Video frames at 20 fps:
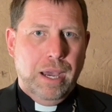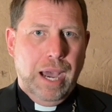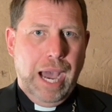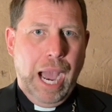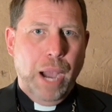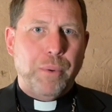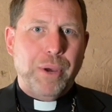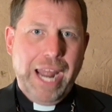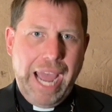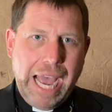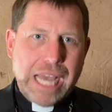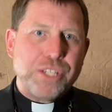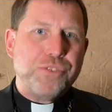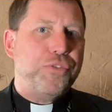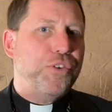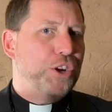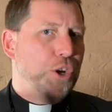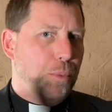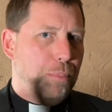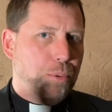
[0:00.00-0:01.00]
I would ask
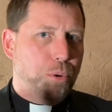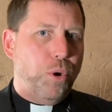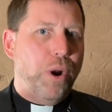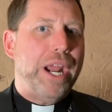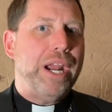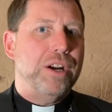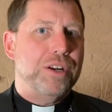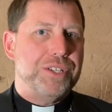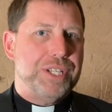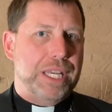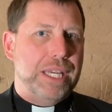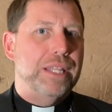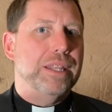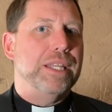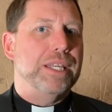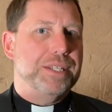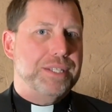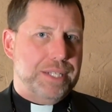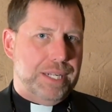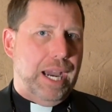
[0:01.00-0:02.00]
for your prayers in
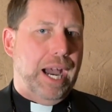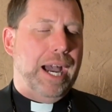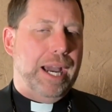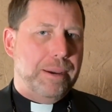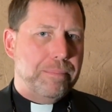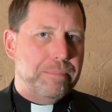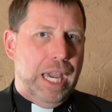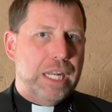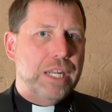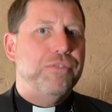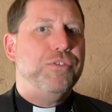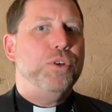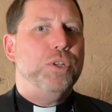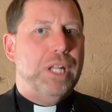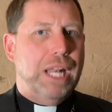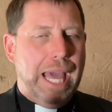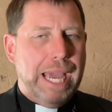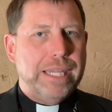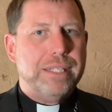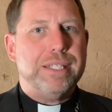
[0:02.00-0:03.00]
this time. And if you'd
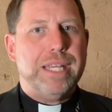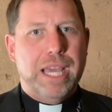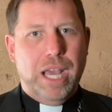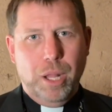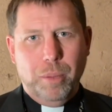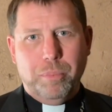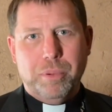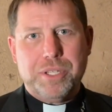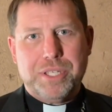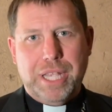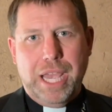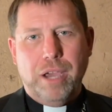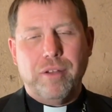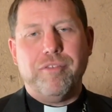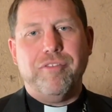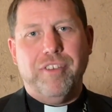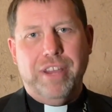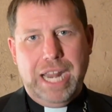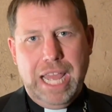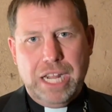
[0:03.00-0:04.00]
like to help us out
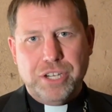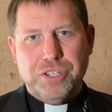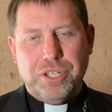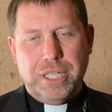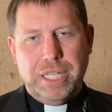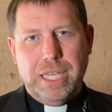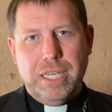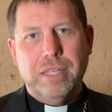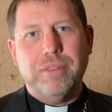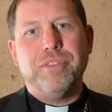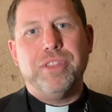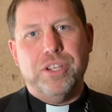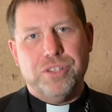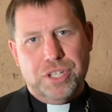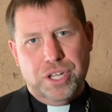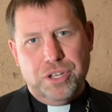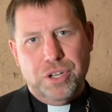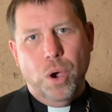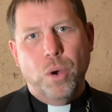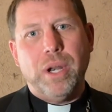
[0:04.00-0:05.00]
financially, there's
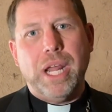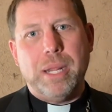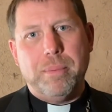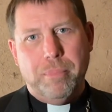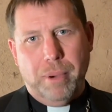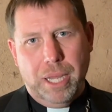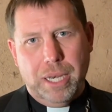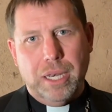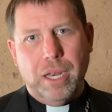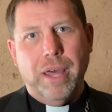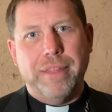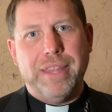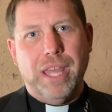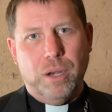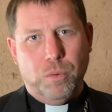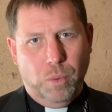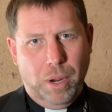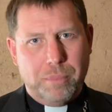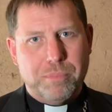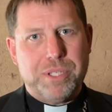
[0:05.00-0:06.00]
a donate button on
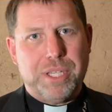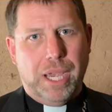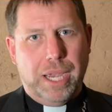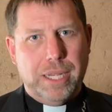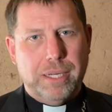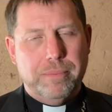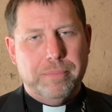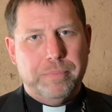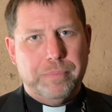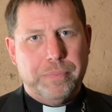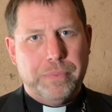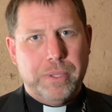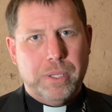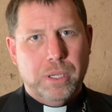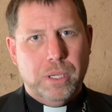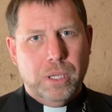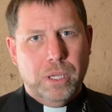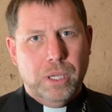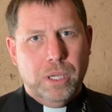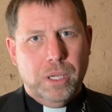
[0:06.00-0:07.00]
that website.
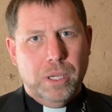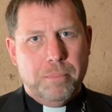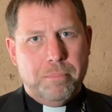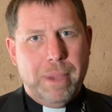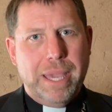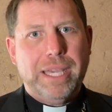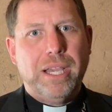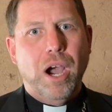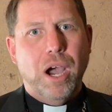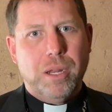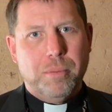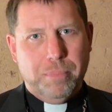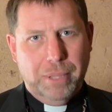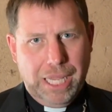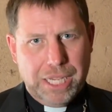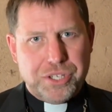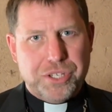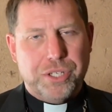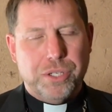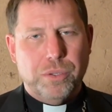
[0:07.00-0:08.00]
May God
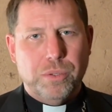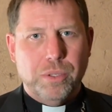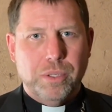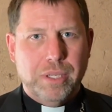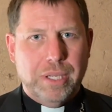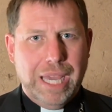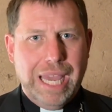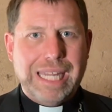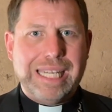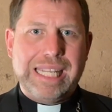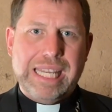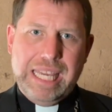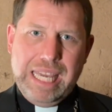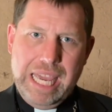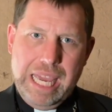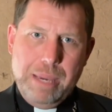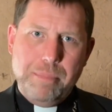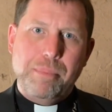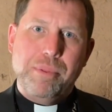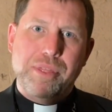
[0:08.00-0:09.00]
bless you and
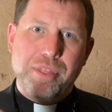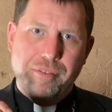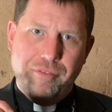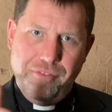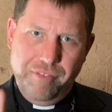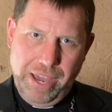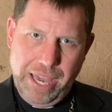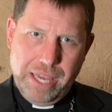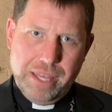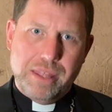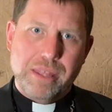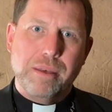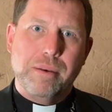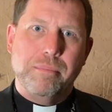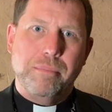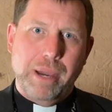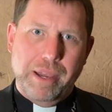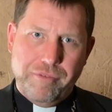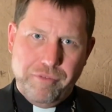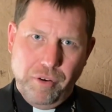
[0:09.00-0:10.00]
keep the faith,
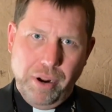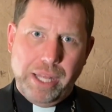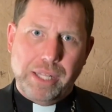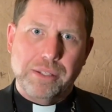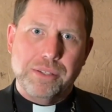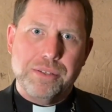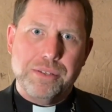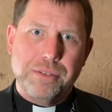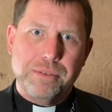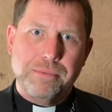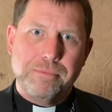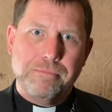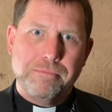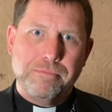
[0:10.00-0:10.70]
my friends.